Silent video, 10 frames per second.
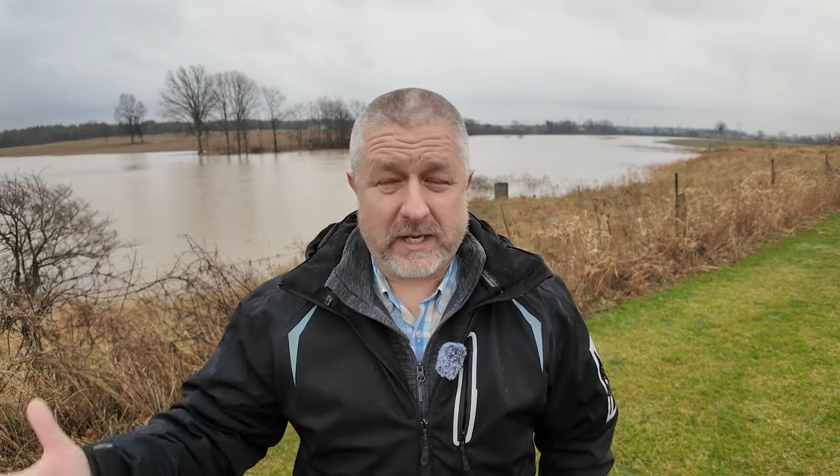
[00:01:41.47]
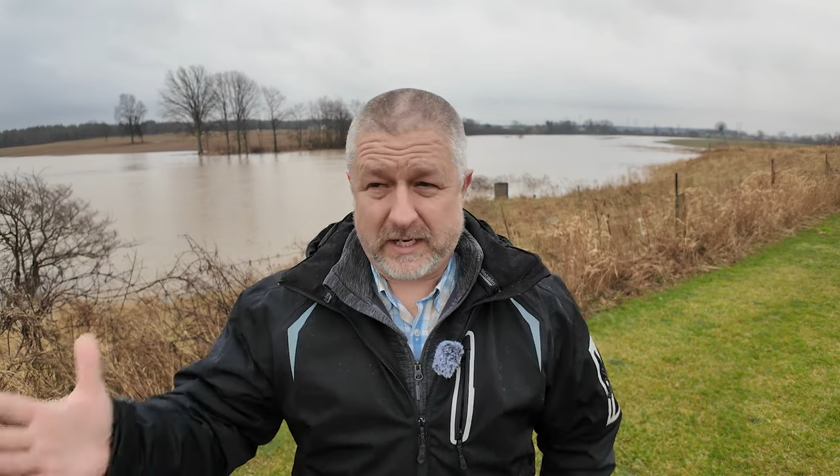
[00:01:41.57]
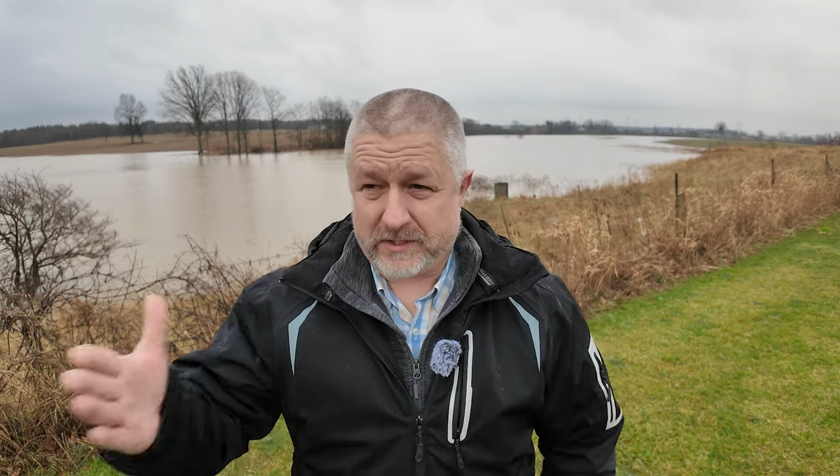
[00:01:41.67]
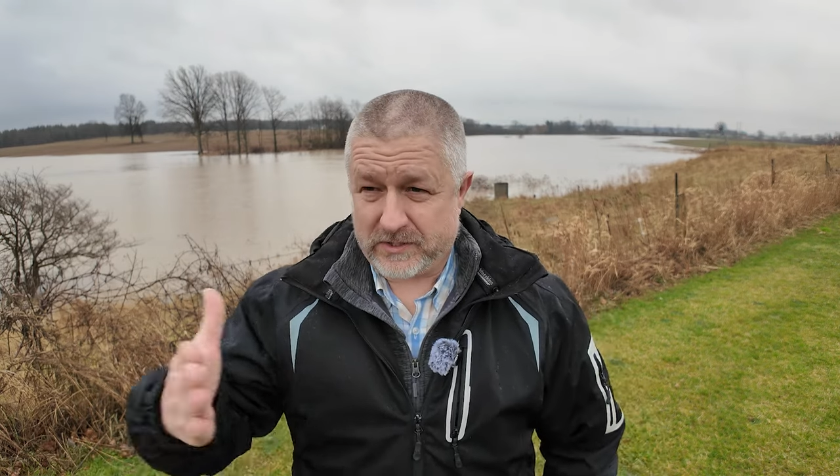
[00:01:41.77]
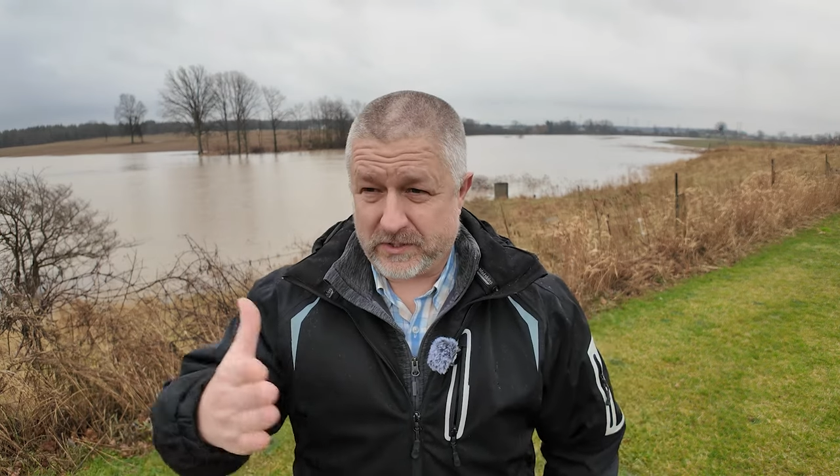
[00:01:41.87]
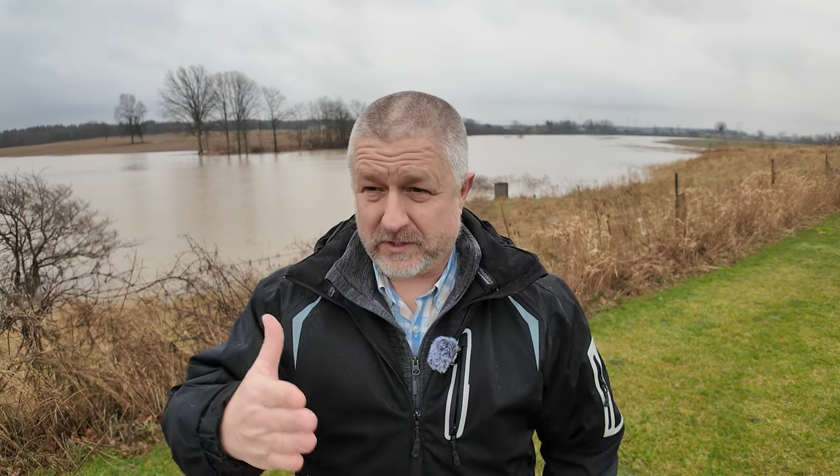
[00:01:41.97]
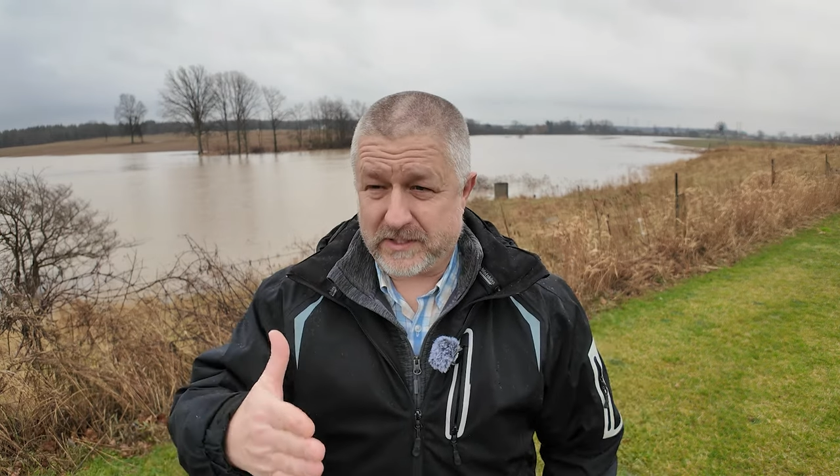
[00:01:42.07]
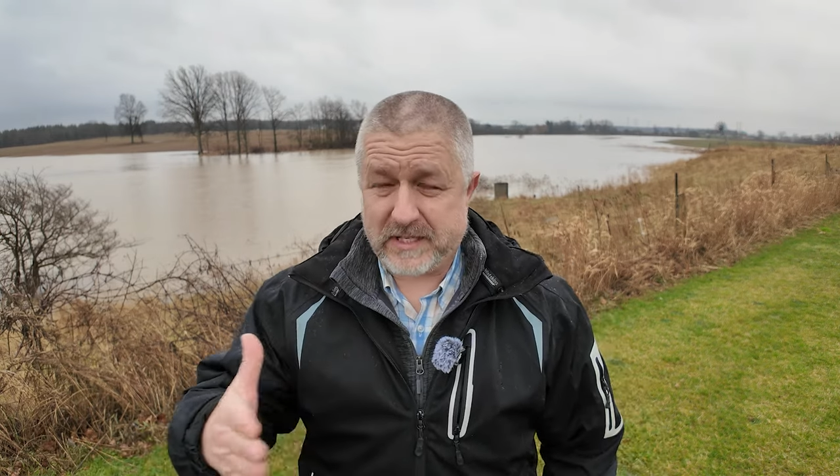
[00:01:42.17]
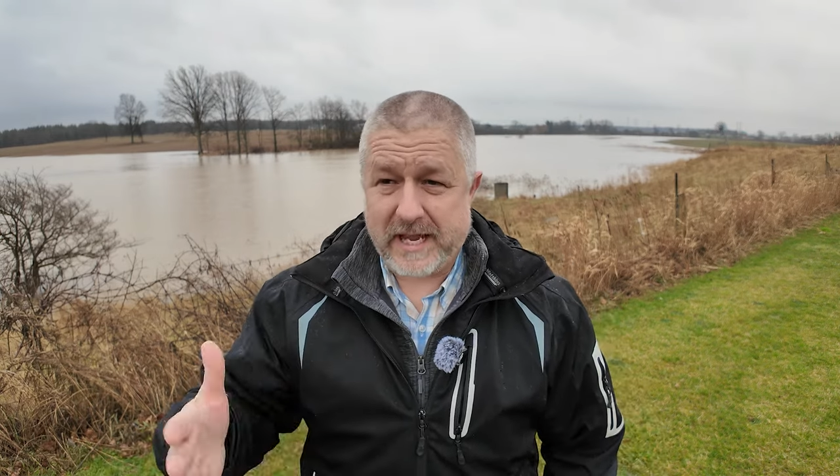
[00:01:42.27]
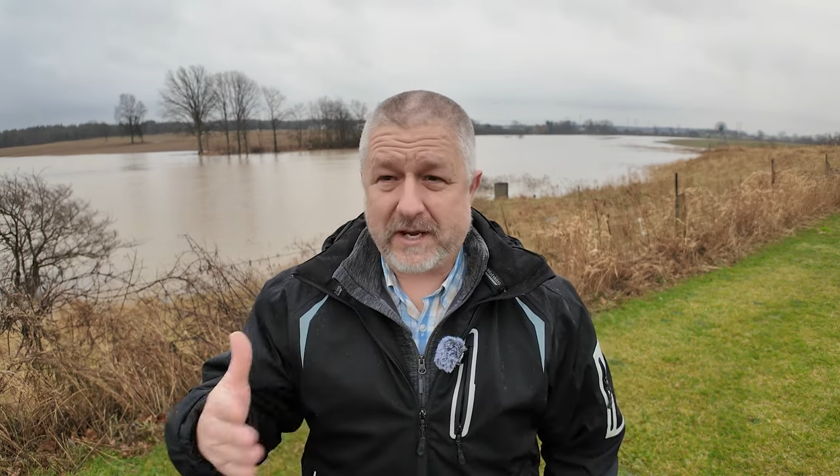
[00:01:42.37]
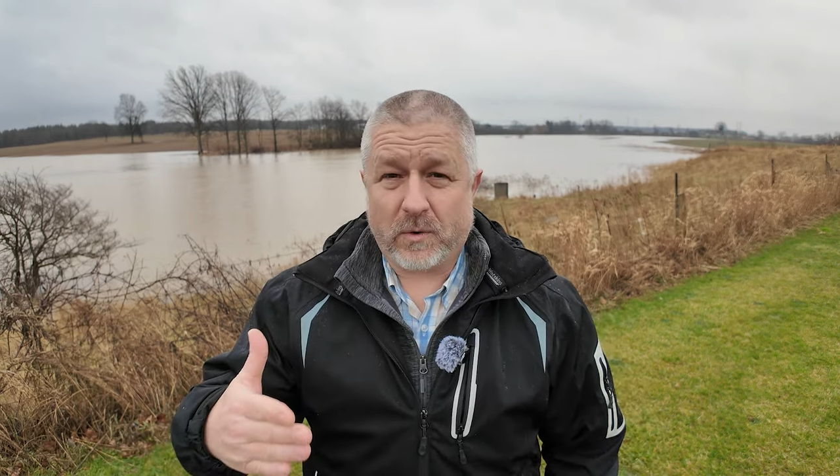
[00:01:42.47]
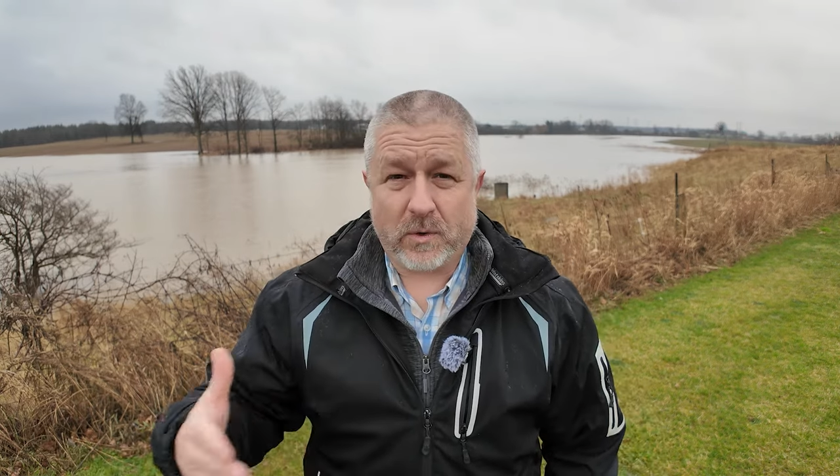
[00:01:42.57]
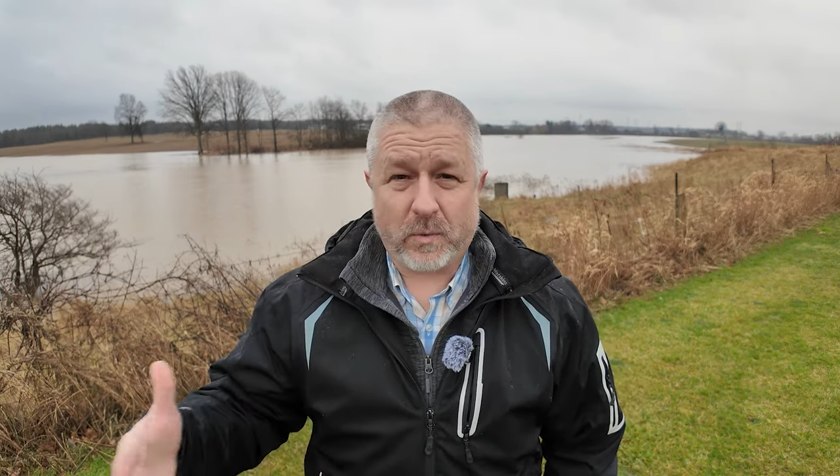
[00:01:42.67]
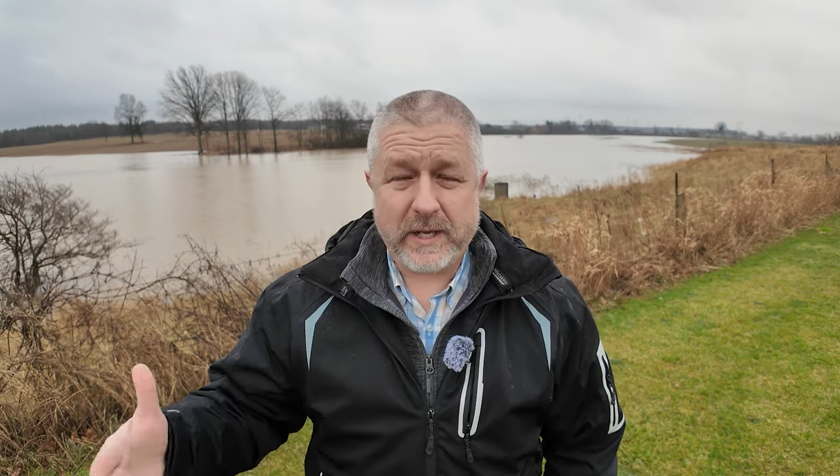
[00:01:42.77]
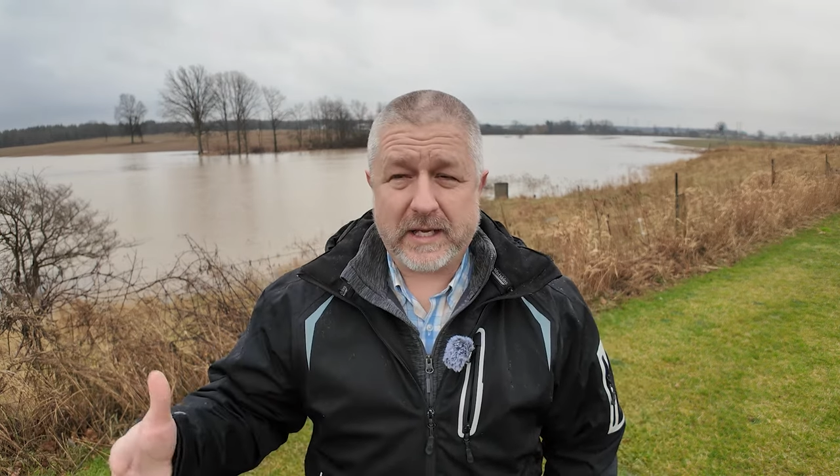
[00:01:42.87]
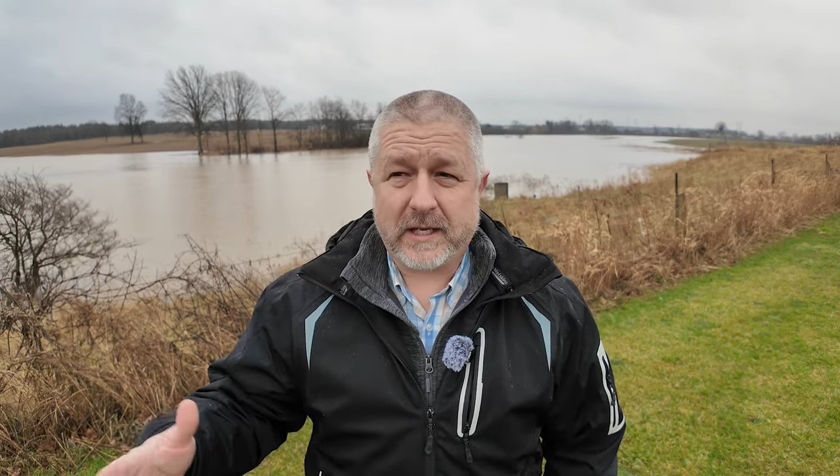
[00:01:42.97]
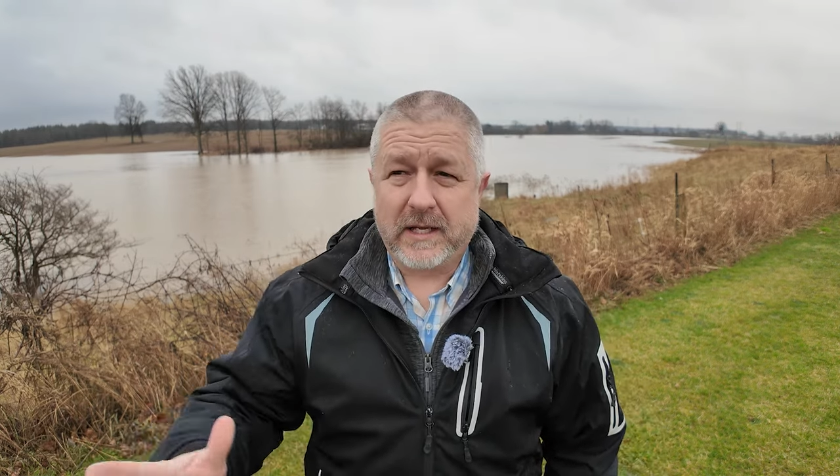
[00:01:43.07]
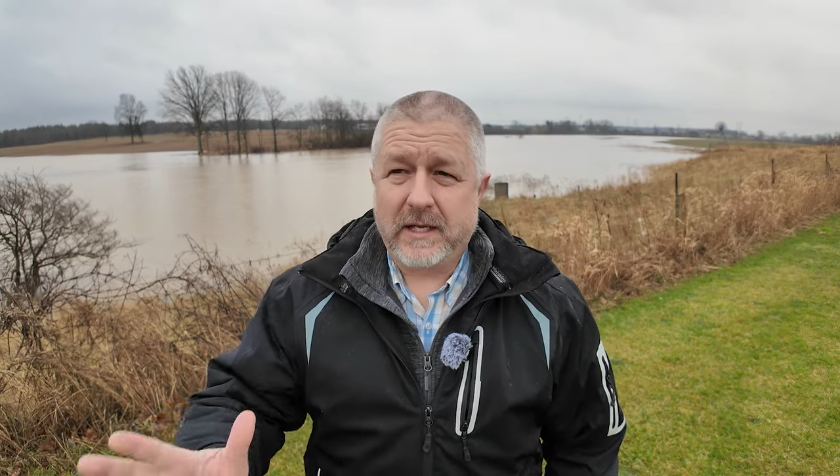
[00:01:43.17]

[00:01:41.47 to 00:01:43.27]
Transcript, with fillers: in a certain day or week,